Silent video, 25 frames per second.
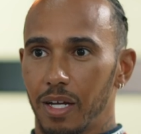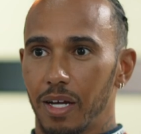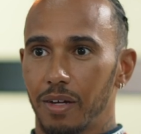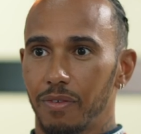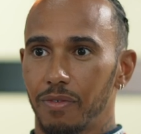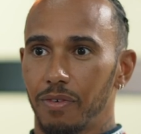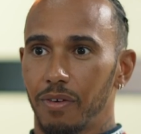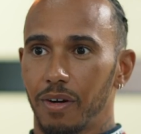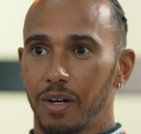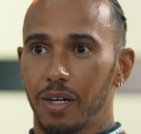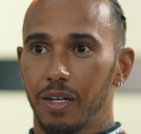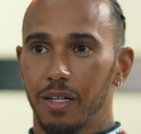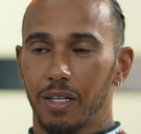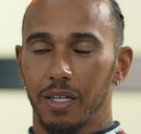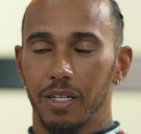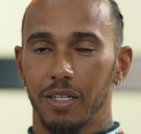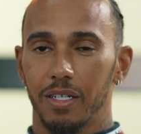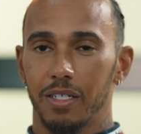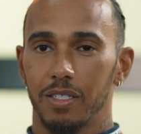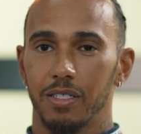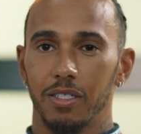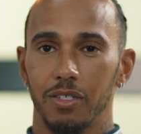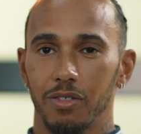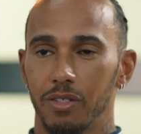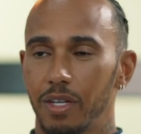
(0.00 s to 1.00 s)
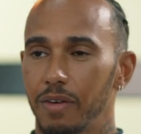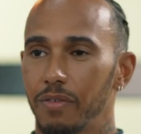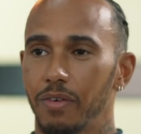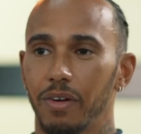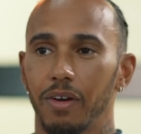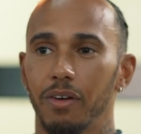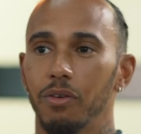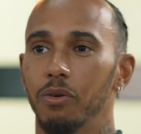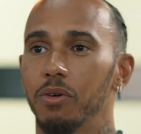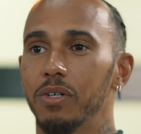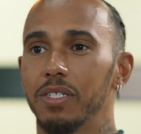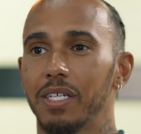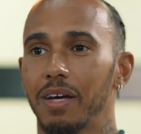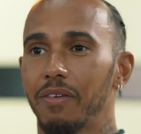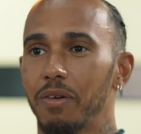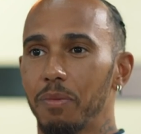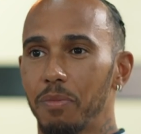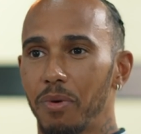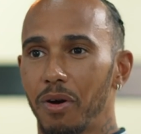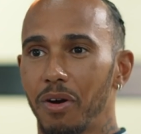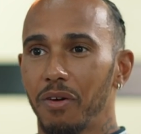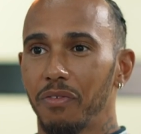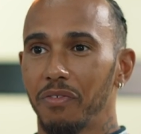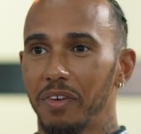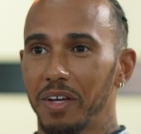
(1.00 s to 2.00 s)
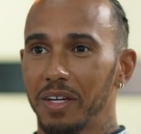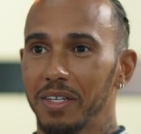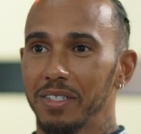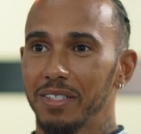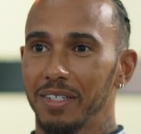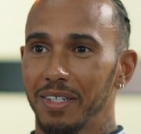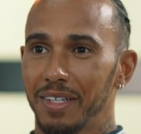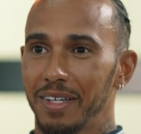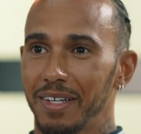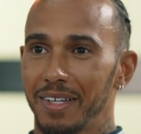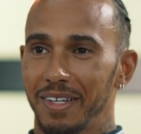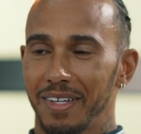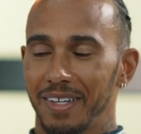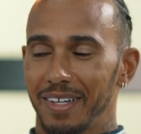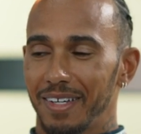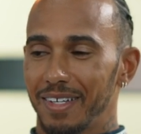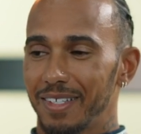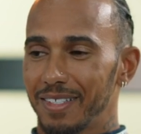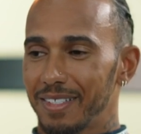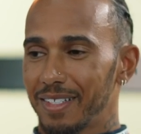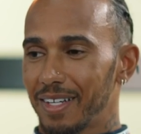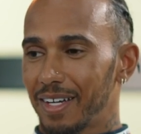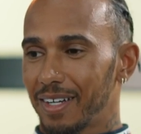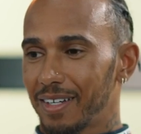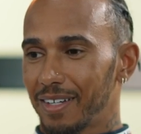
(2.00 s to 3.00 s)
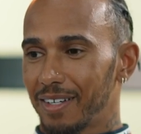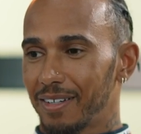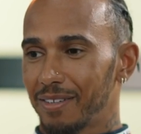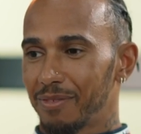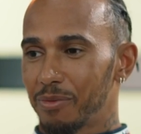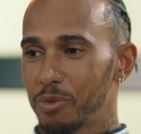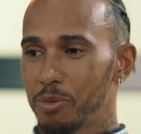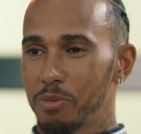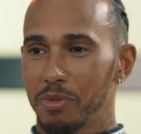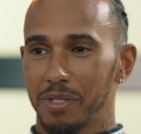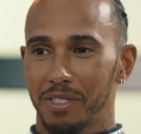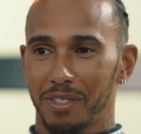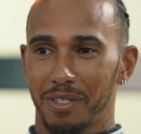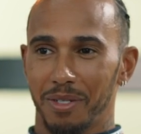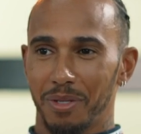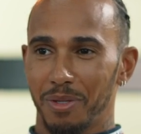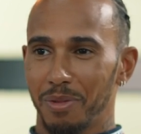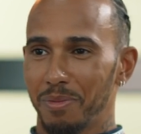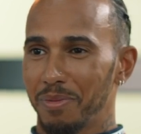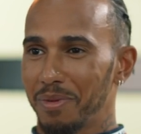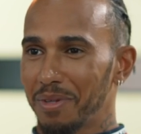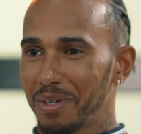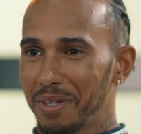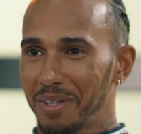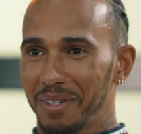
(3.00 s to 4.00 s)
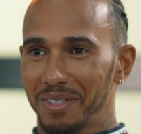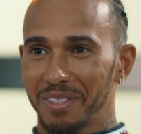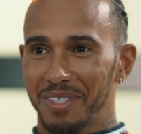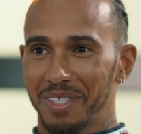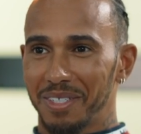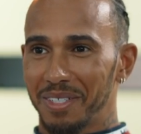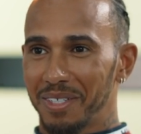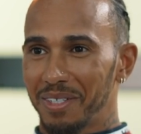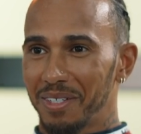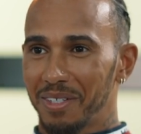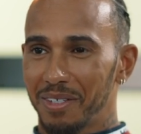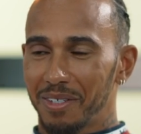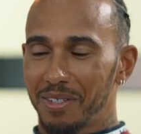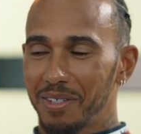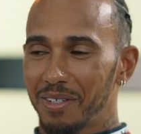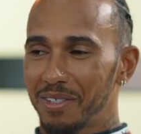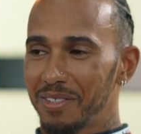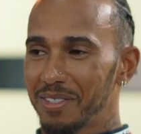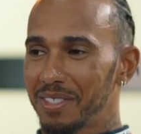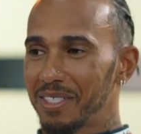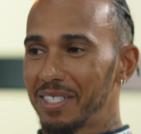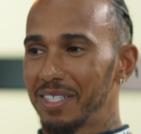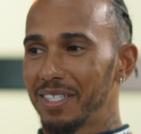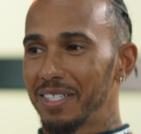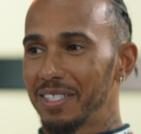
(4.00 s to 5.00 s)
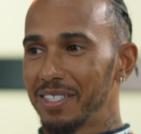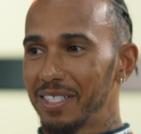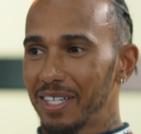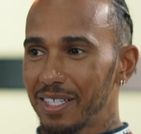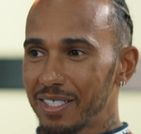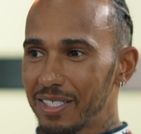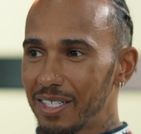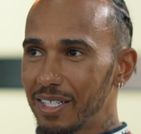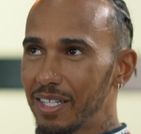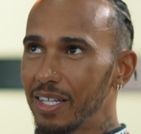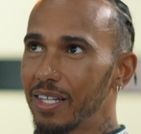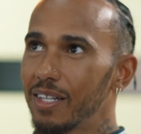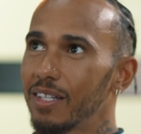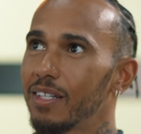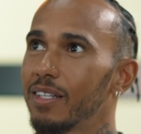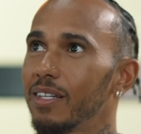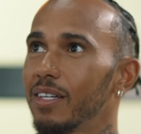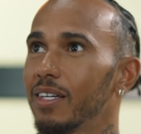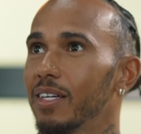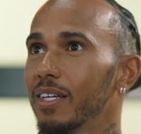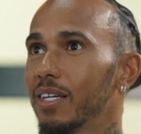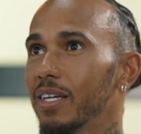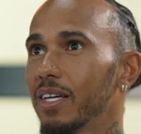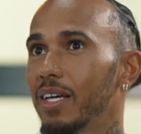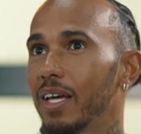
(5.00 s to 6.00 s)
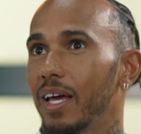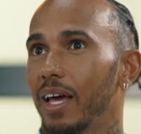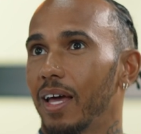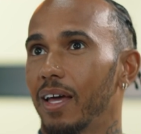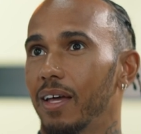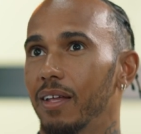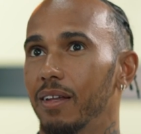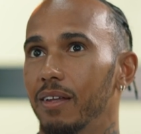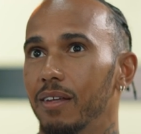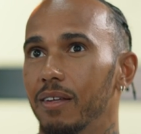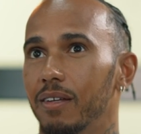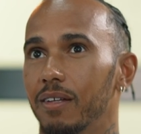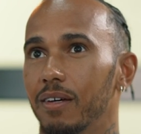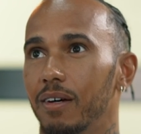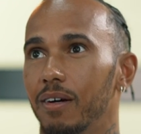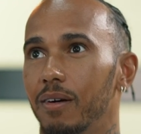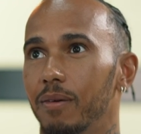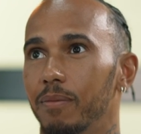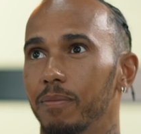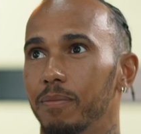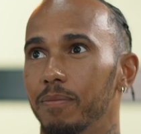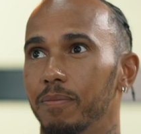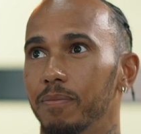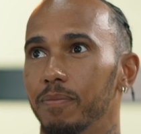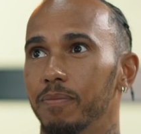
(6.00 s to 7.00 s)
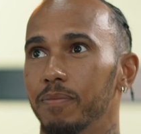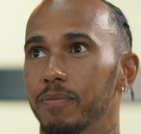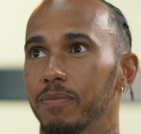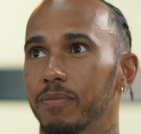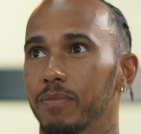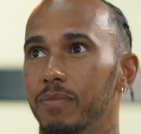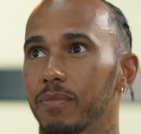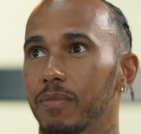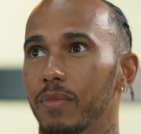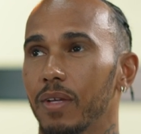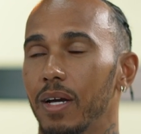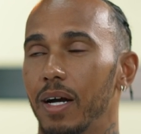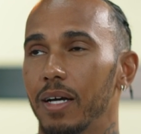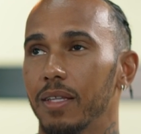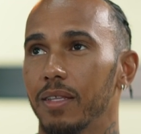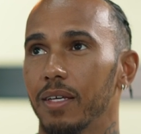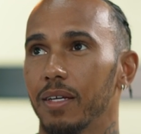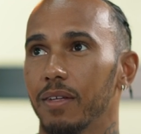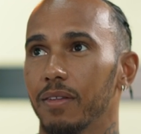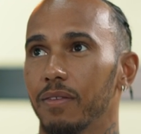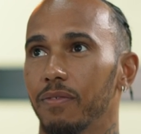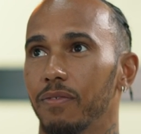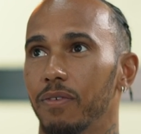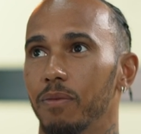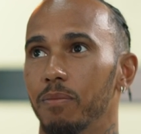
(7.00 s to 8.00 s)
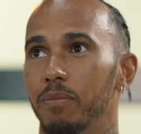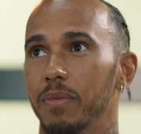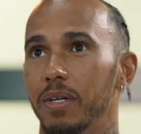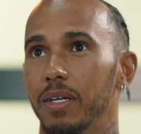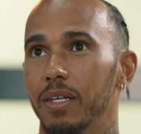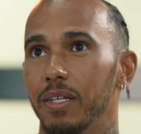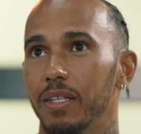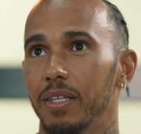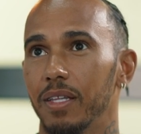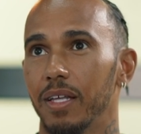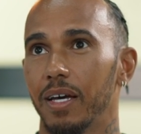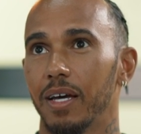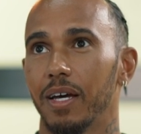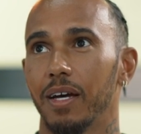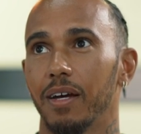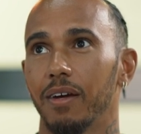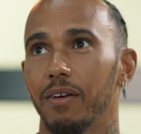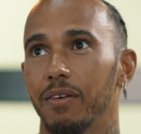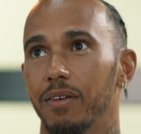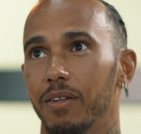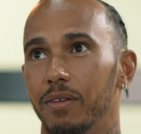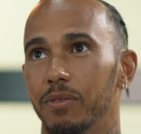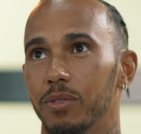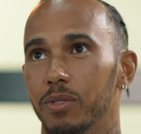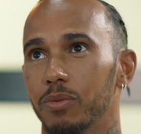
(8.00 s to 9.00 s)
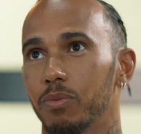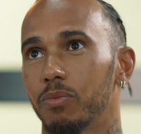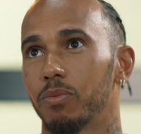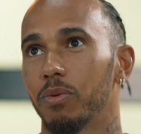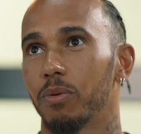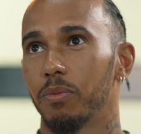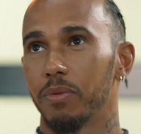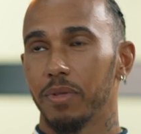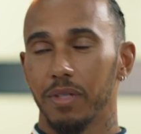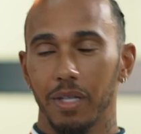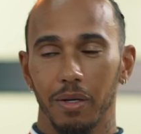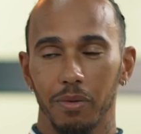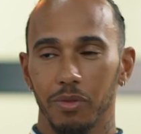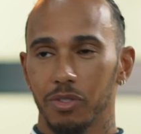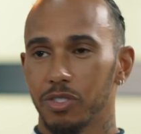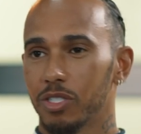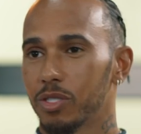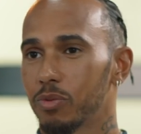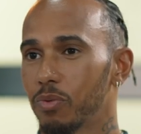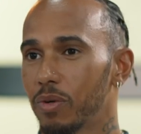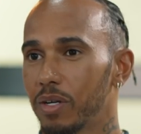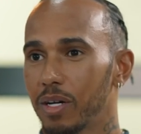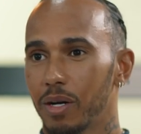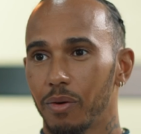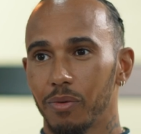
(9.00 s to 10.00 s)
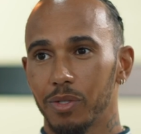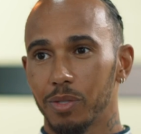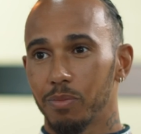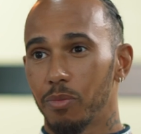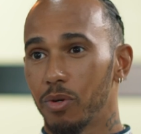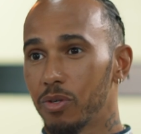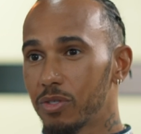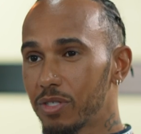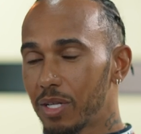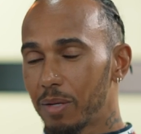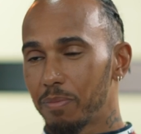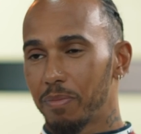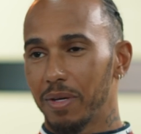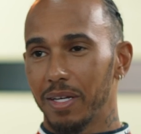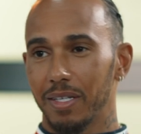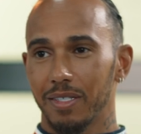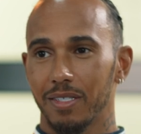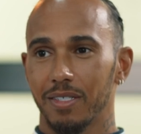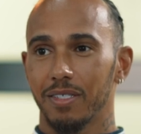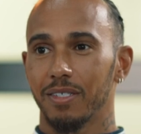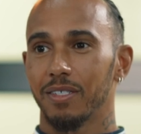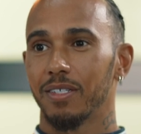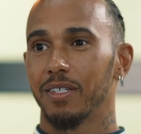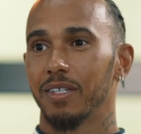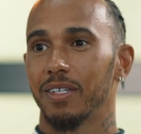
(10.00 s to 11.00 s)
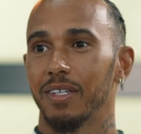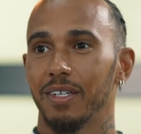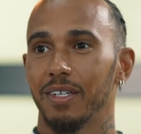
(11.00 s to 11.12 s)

life, right? And it's, you're never going to always have it perfect. It's like a Rubik's Cube. You're constantly, constantly adjusting it. And I think for me there was just when I was most at peace.